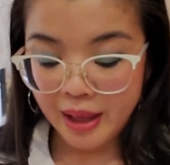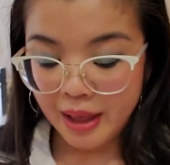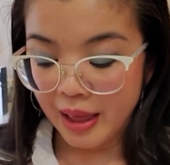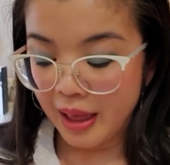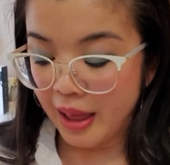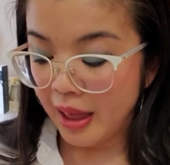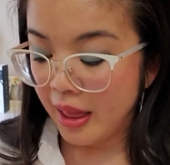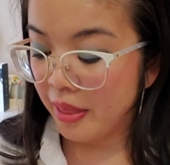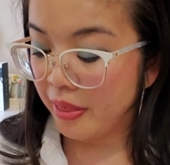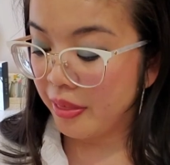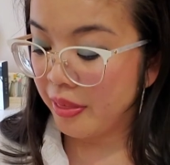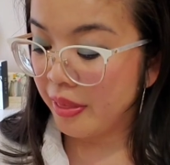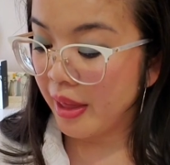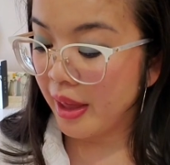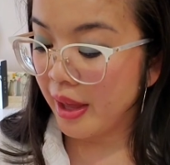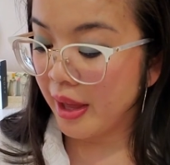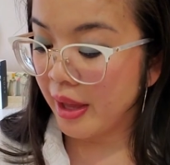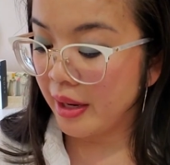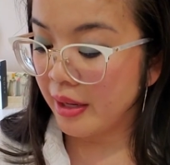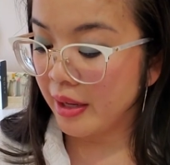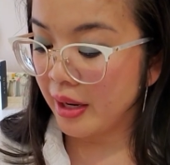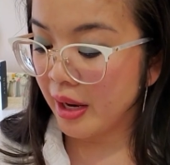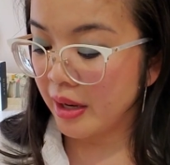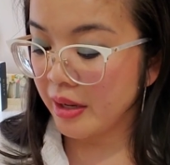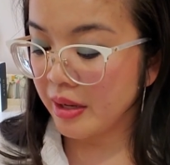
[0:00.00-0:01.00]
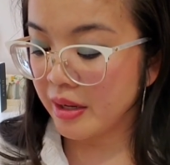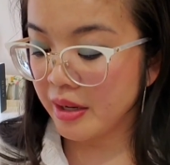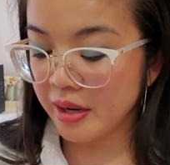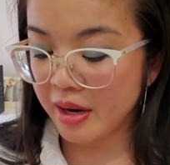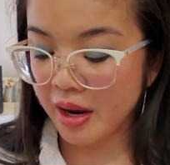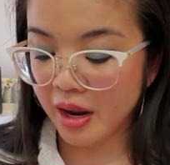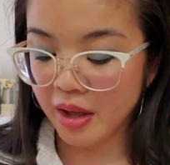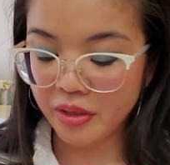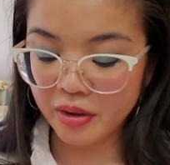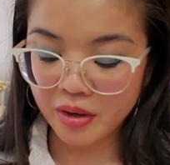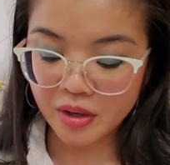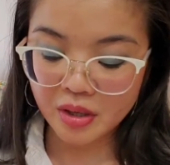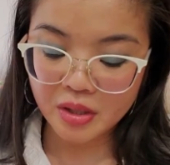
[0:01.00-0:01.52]
And then
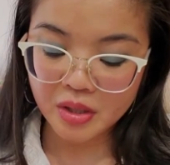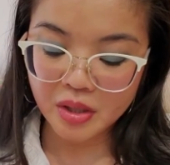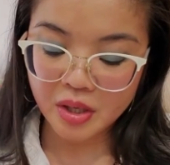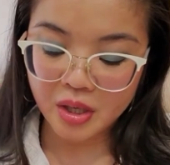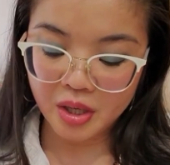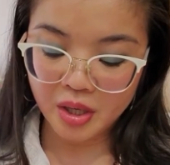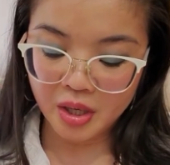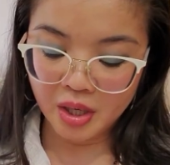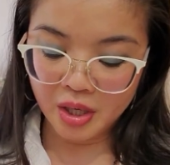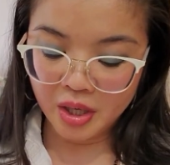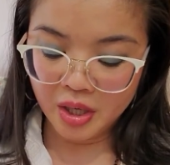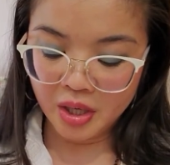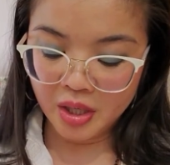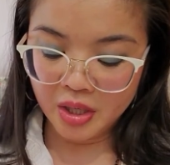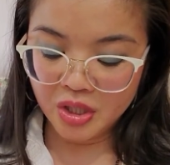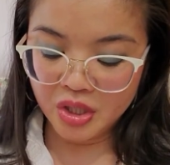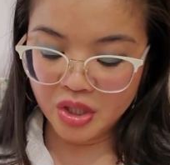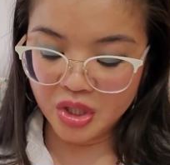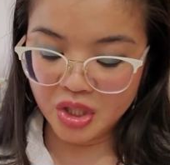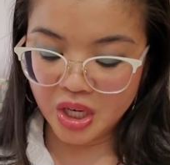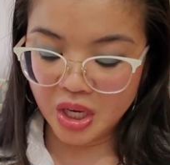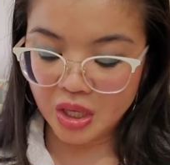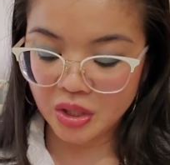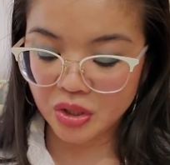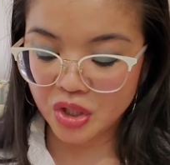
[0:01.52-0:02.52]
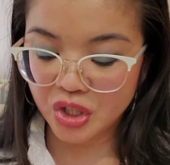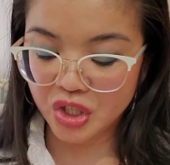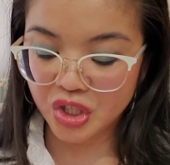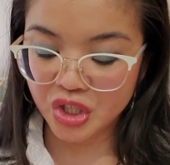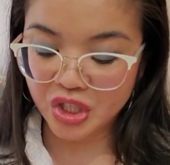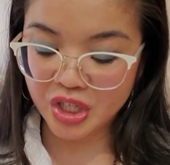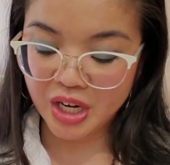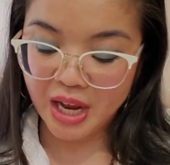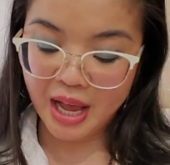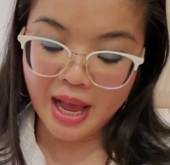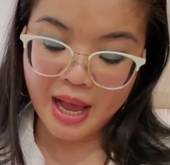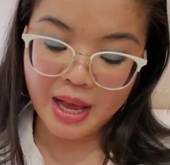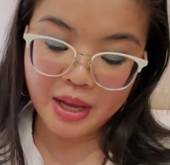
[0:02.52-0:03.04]
another gel
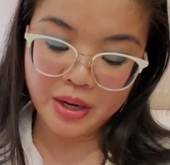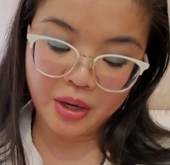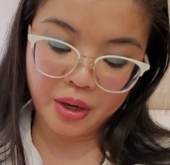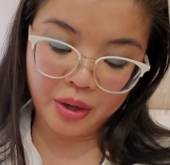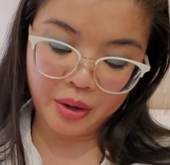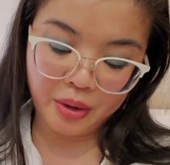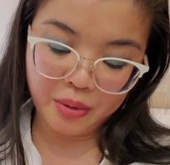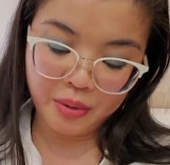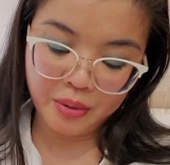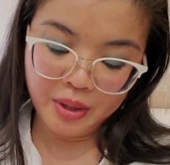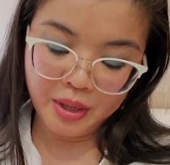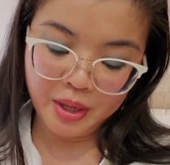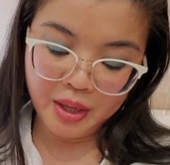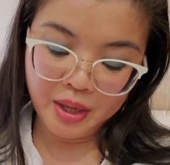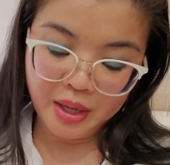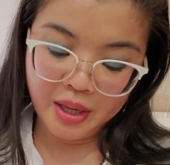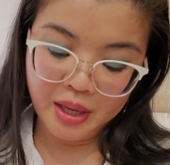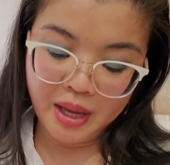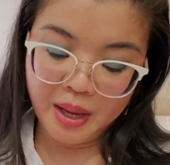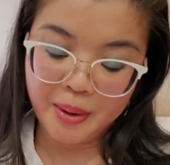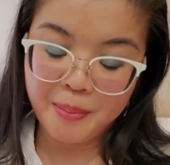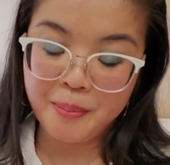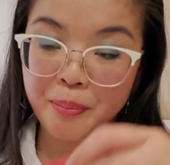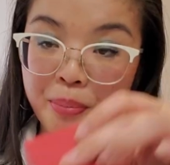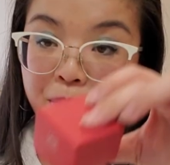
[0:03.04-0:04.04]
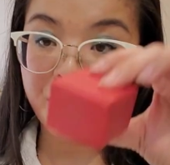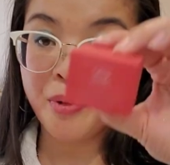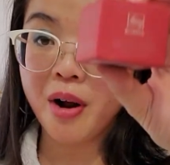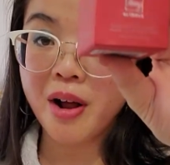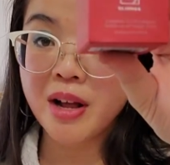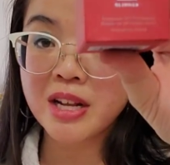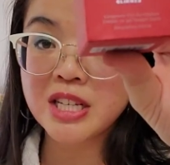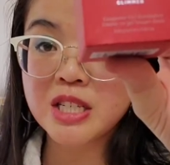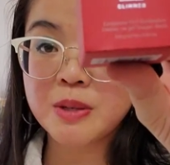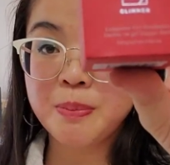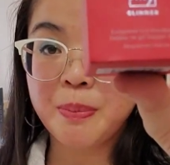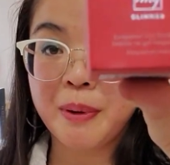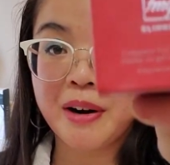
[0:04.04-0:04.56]
shadow in
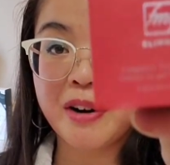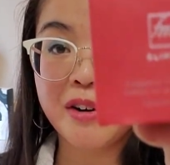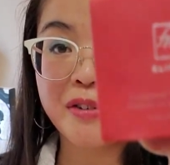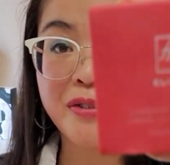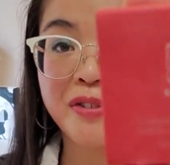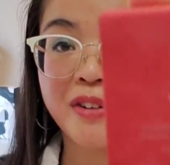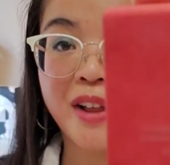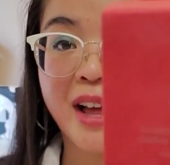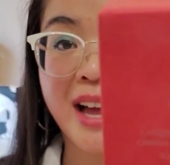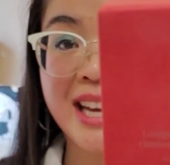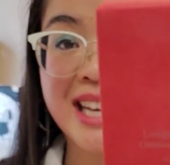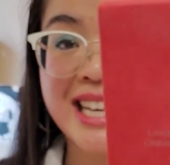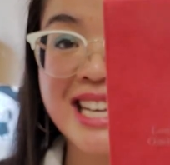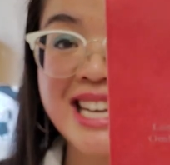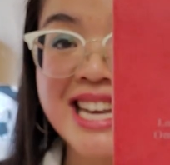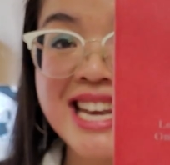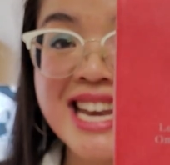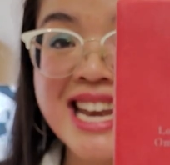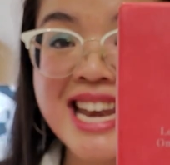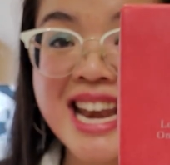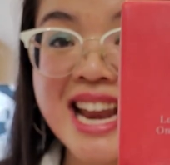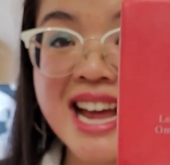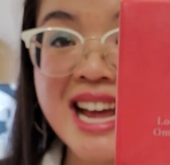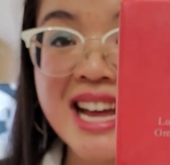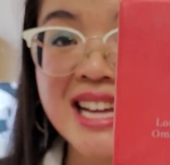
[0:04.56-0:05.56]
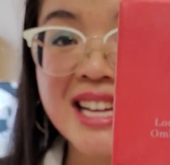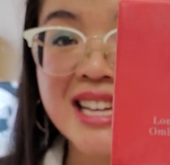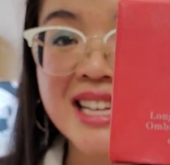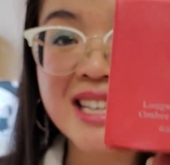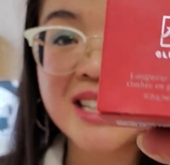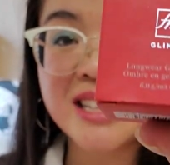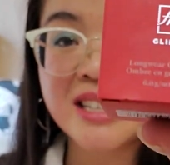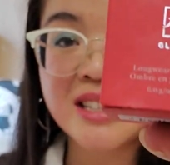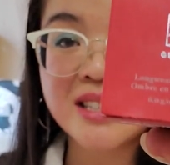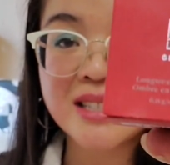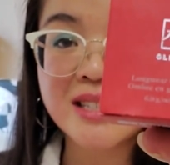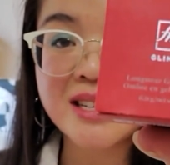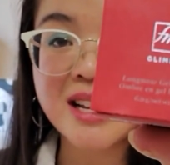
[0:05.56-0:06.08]
Bronze Butterfly.
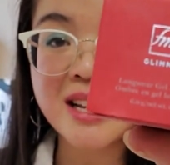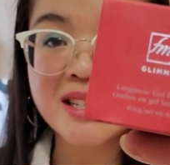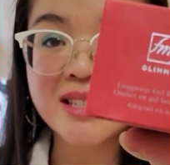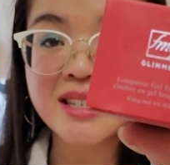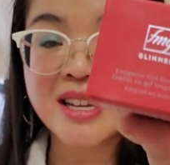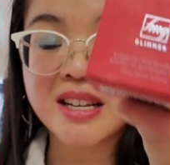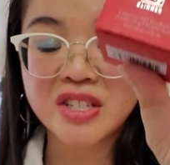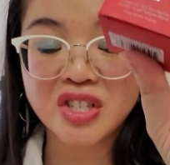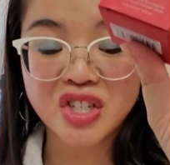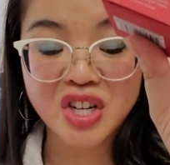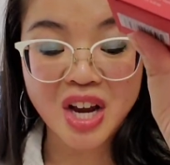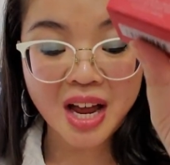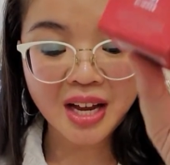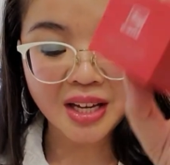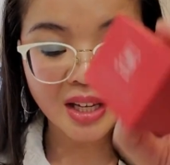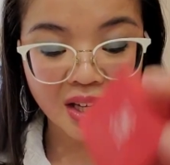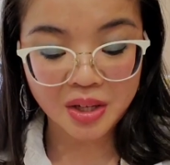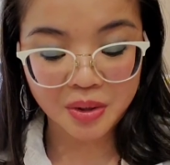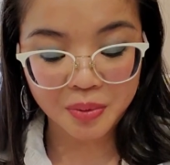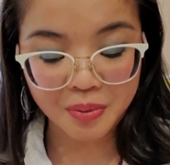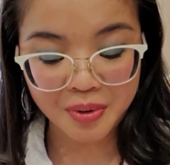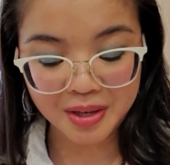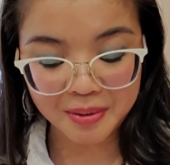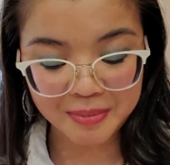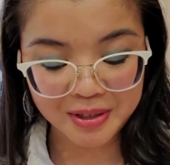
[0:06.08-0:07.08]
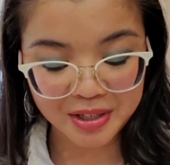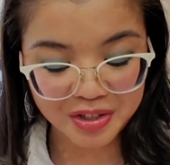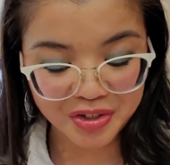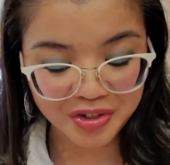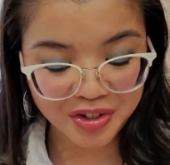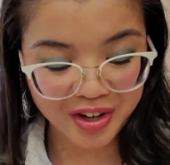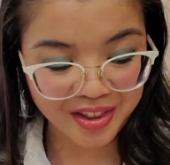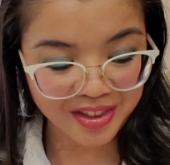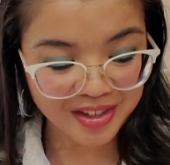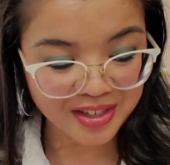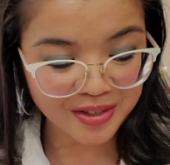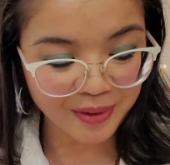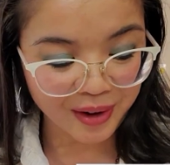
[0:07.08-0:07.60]
Nice, nice, nice. Jackie, you wanted me to
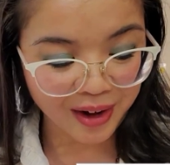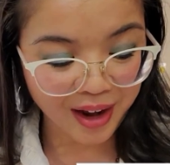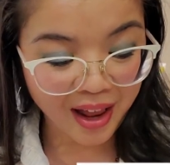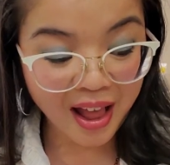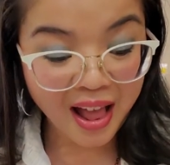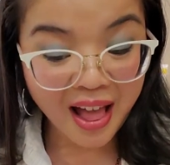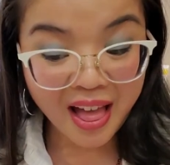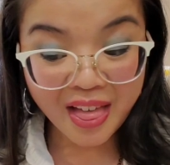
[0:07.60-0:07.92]
try this one.